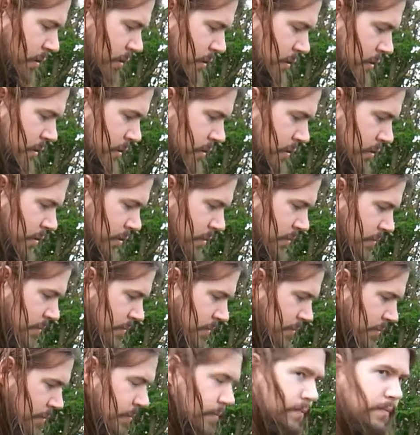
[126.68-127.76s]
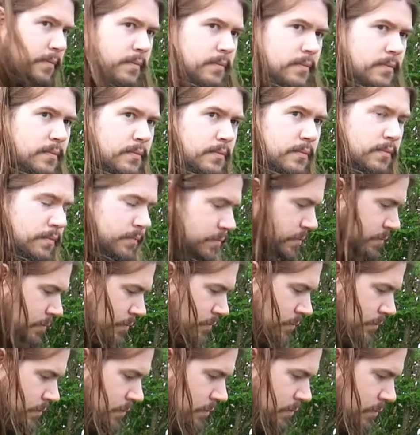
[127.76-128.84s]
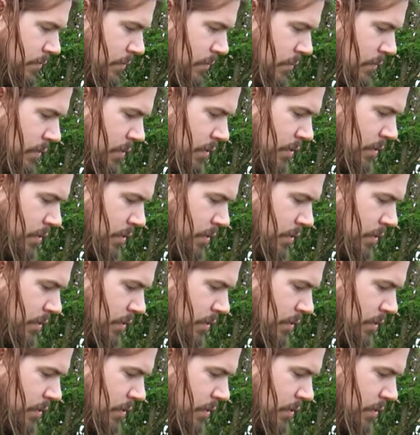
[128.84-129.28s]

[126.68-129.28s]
(no one is talking)